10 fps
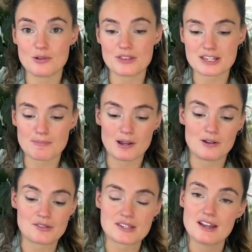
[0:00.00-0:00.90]
on this
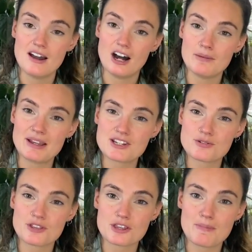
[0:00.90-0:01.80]
plant, I made
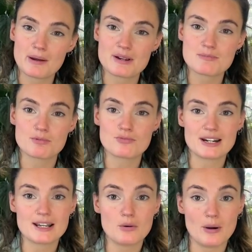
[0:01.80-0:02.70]
sure that the berries were
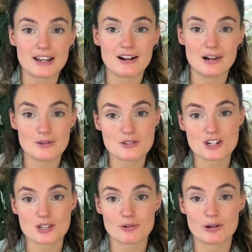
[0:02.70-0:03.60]
really quite close
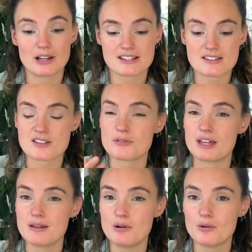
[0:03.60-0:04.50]
to the grow lights, so
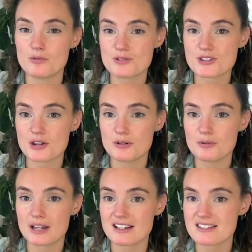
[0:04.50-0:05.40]
they were also
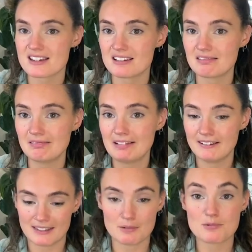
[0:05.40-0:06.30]
getting
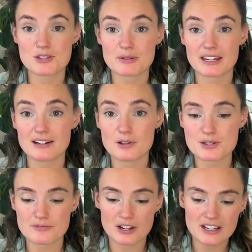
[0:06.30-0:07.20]
they were also getting lots
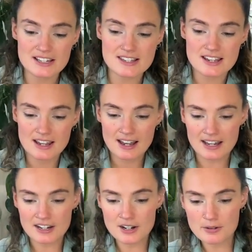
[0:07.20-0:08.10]
of light.
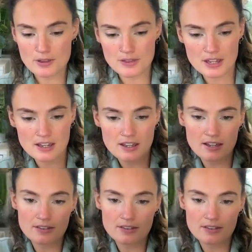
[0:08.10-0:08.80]
And I know that the